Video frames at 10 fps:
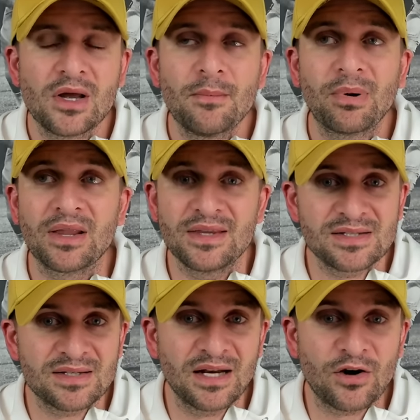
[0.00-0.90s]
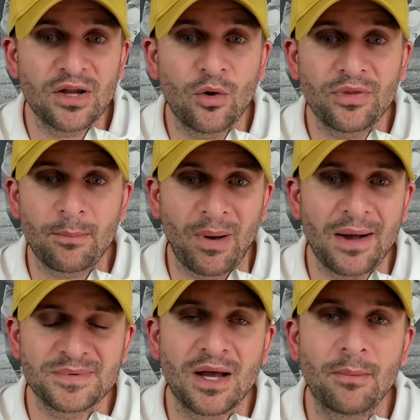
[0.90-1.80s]
but in this scenario that
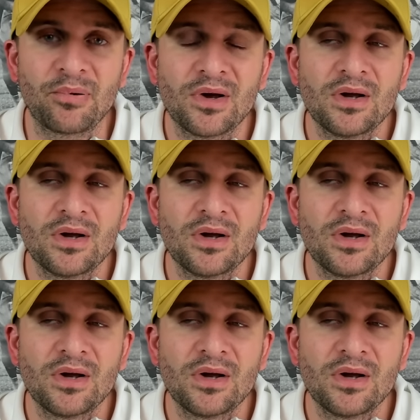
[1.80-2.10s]
popped up,